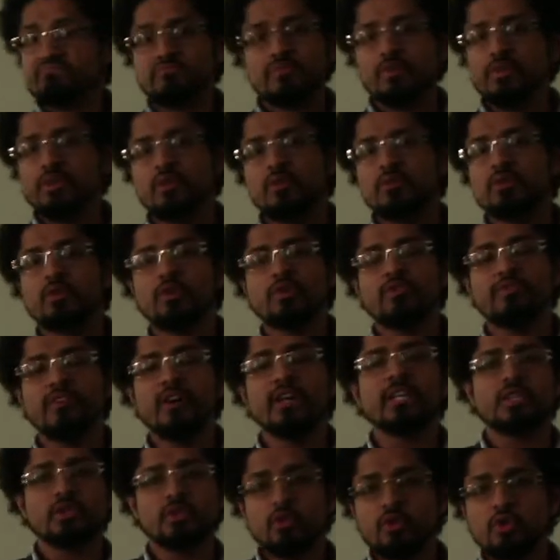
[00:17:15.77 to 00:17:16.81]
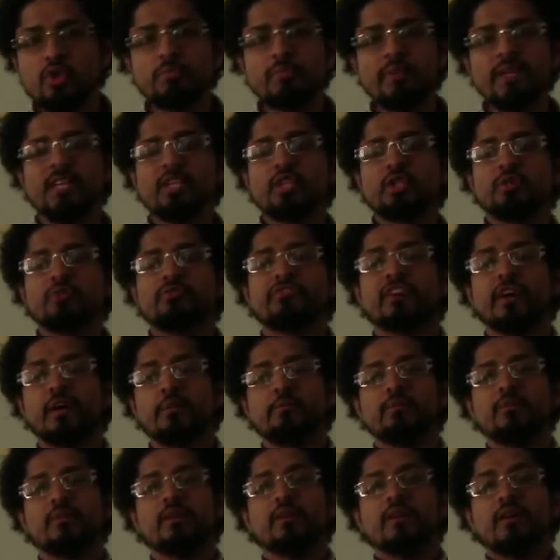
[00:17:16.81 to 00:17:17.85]
your fault. So it could be an issue of
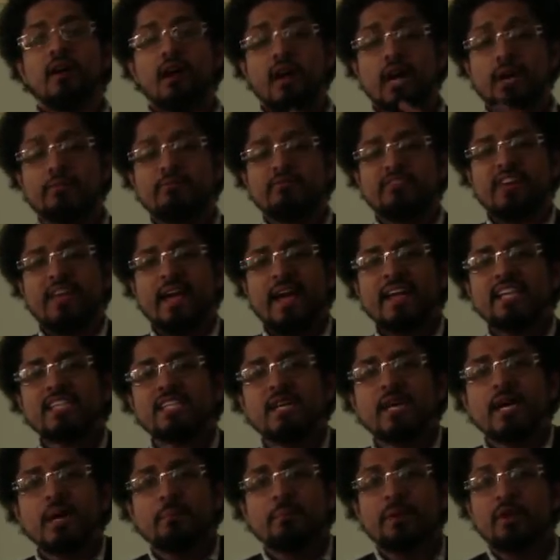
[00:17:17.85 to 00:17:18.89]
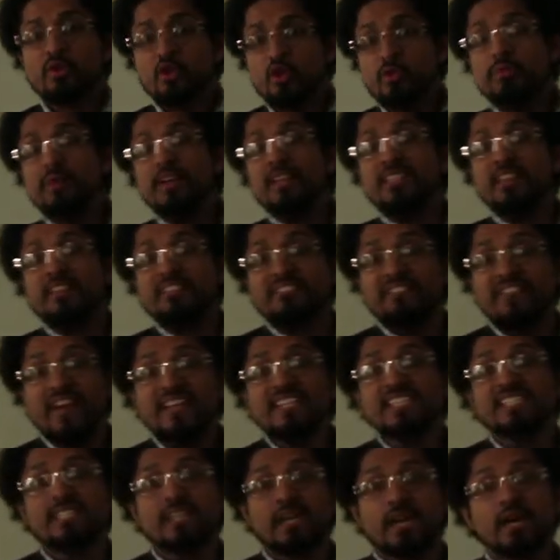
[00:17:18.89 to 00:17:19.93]
harmful act, but it could be a
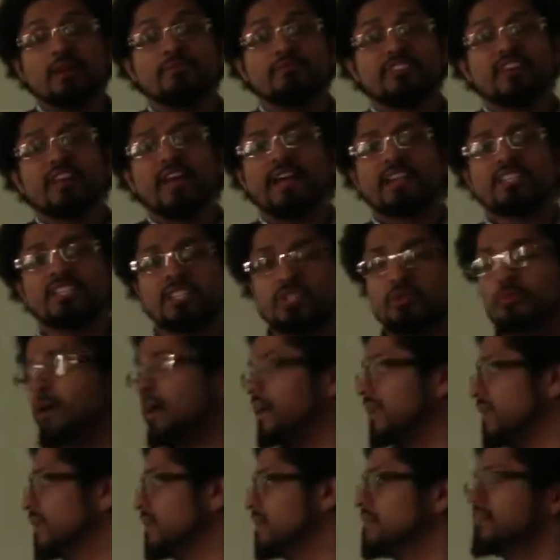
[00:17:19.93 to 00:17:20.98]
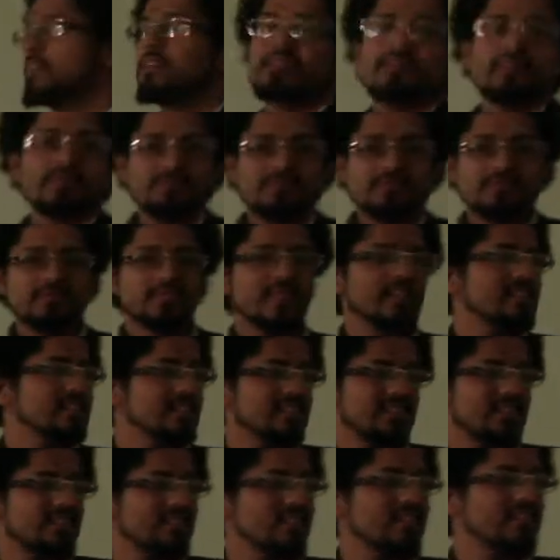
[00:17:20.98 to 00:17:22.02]
defense to harmful act as well.
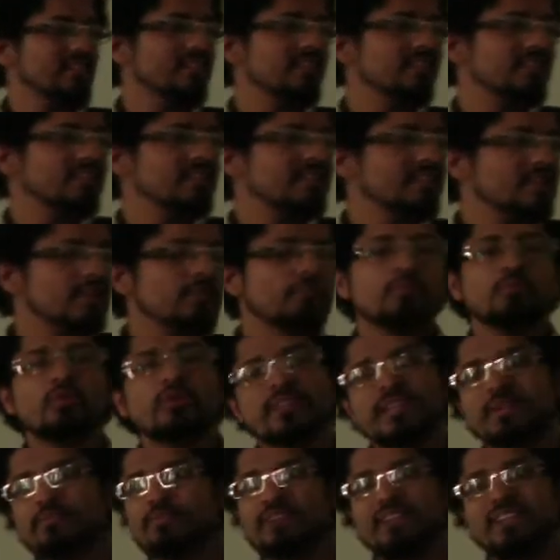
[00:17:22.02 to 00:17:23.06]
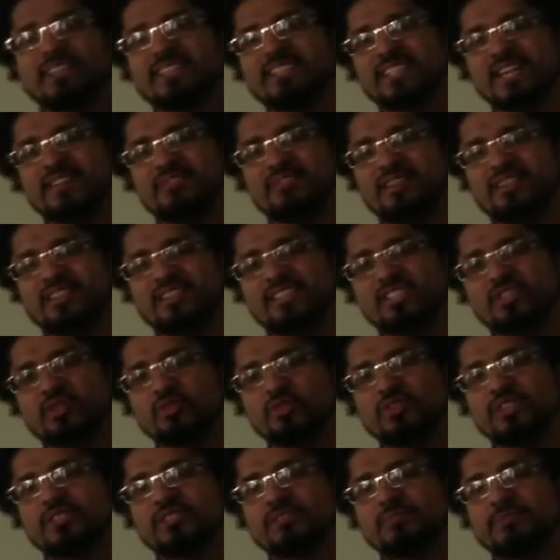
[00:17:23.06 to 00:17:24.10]
That's more than we need to cover in this
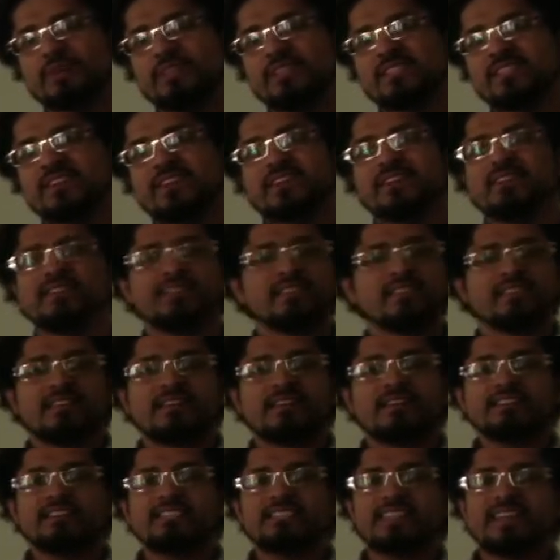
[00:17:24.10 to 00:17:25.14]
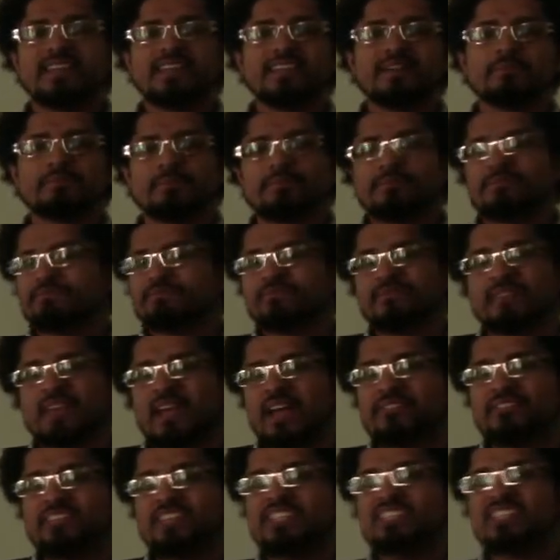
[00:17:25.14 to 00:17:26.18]
course, but I just end up
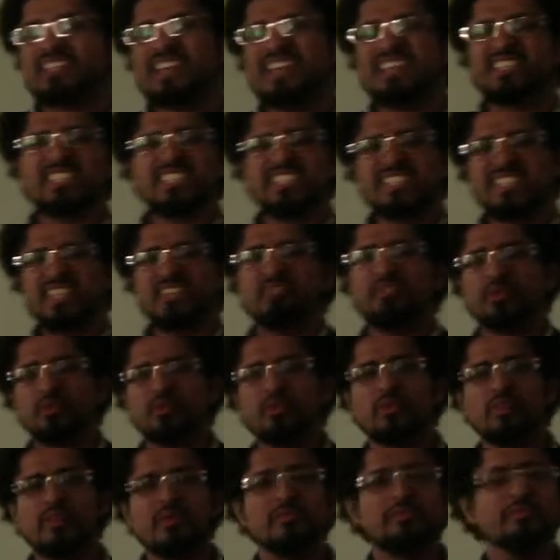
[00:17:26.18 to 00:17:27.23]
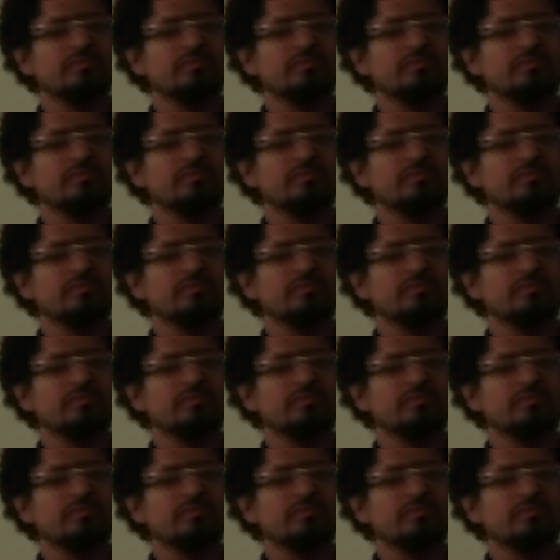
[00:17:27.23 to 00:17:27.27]
having this slide just to give you